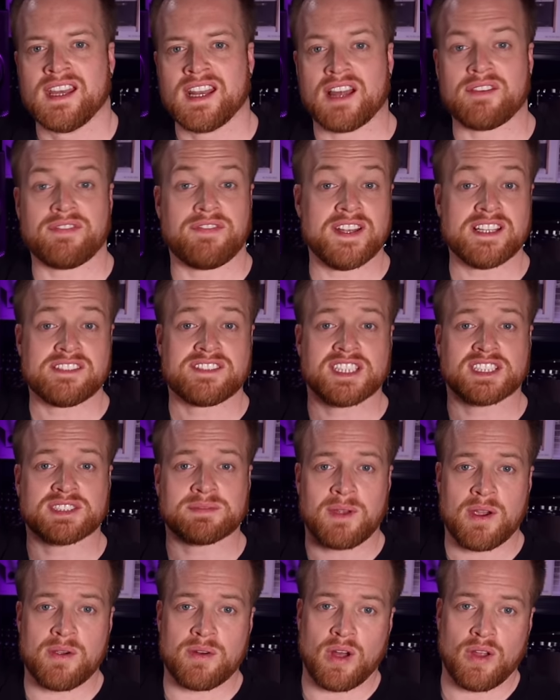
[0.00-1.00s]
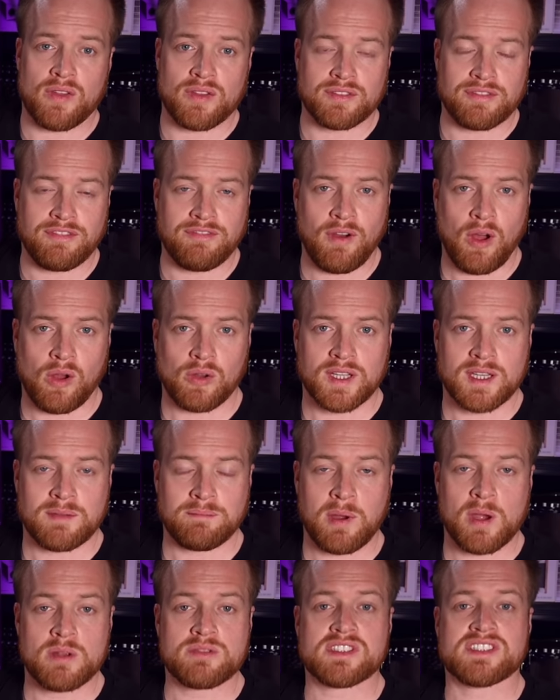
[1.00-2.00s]
Now, vintage mode on the Volt
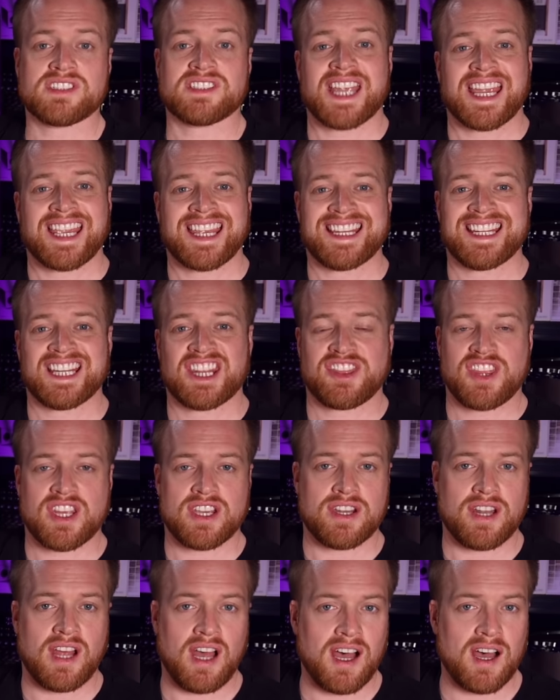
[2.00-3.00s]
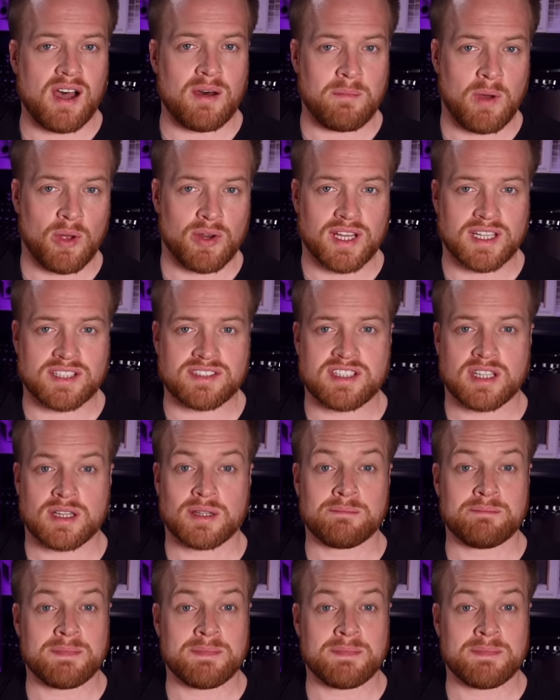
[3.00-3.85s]
imposes second and third harmonics to the